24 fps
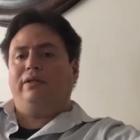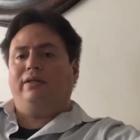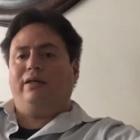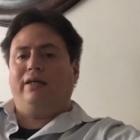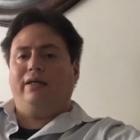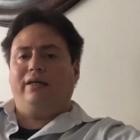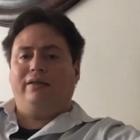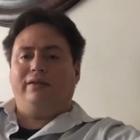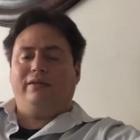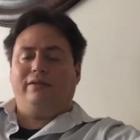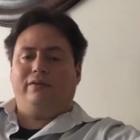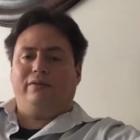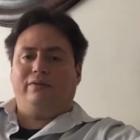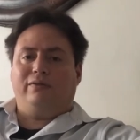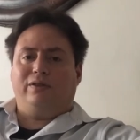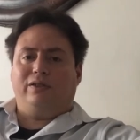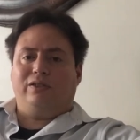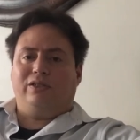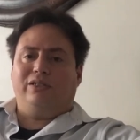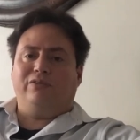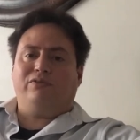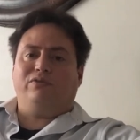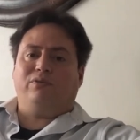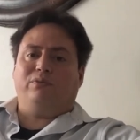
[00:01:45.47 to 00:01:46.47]
and
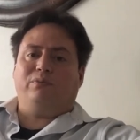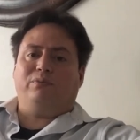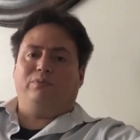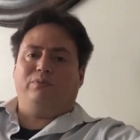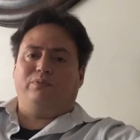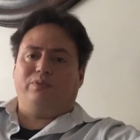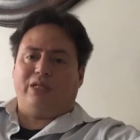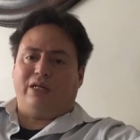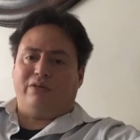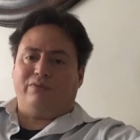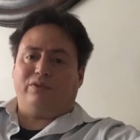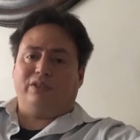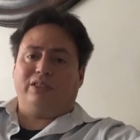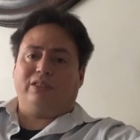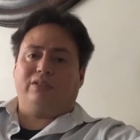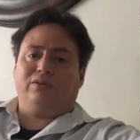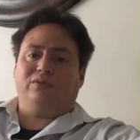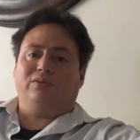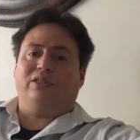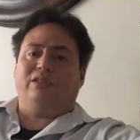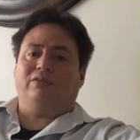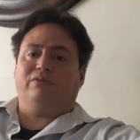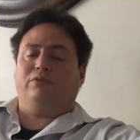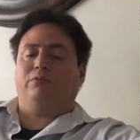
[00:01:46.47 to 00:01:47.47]
the chief of San
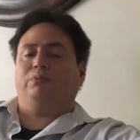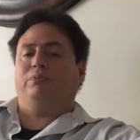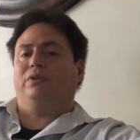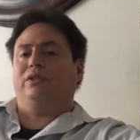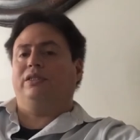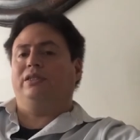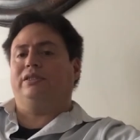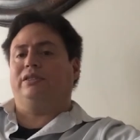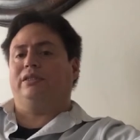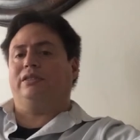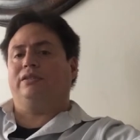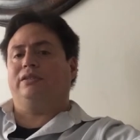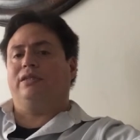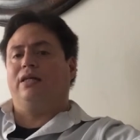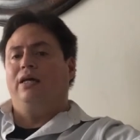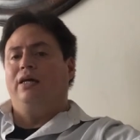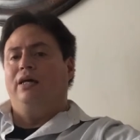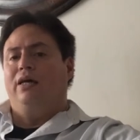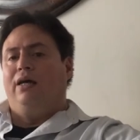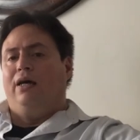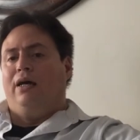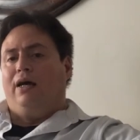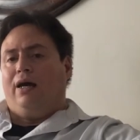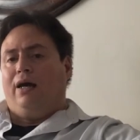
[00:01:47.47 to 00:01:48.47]
Francisco chief of police is.
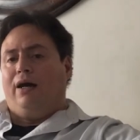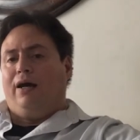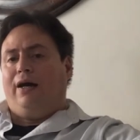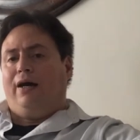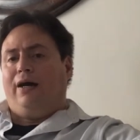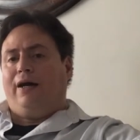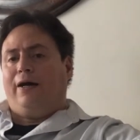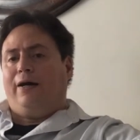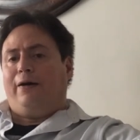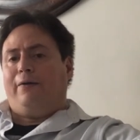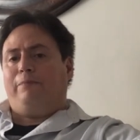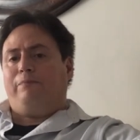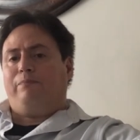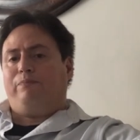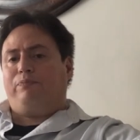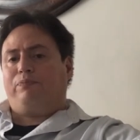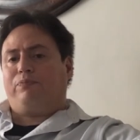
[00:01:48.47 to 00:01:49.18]
Uh,